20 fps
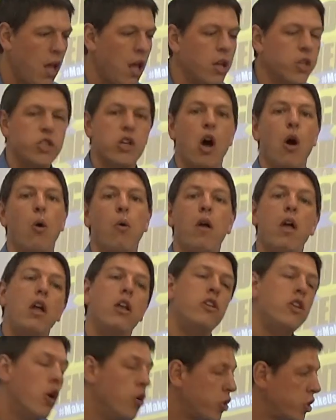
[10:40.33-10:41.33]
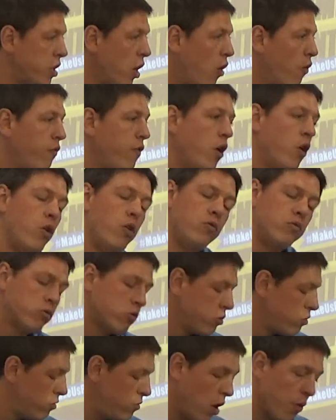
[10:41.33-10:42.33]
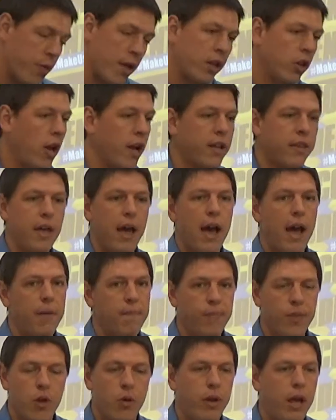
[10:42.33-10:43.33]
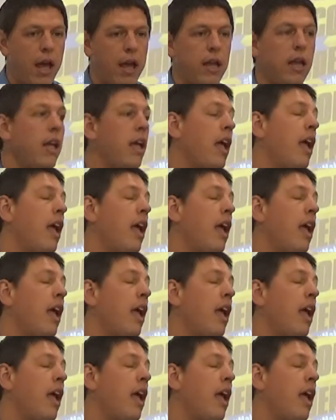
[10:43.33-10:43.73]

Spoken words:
So, no cell phones, nothing like that, okay?